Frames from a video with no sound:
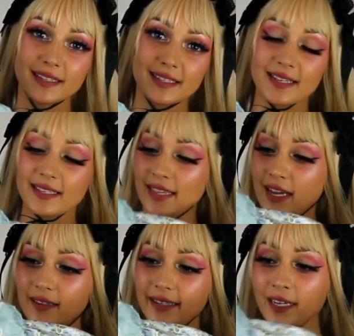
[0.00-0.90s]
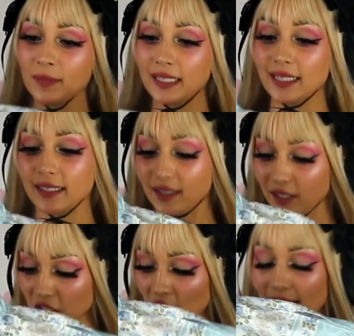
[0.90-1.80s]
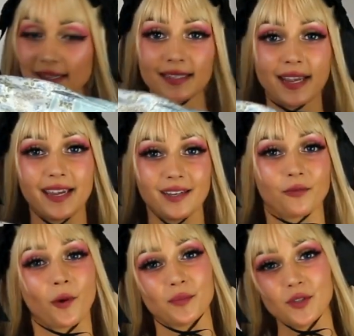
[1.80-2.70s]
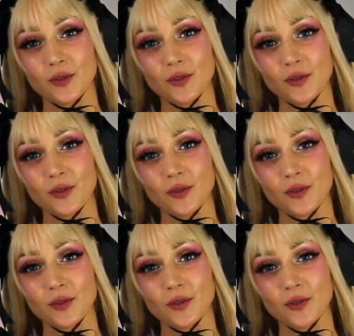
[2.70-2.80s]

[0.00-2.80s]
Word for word: This is their Emelina JSK from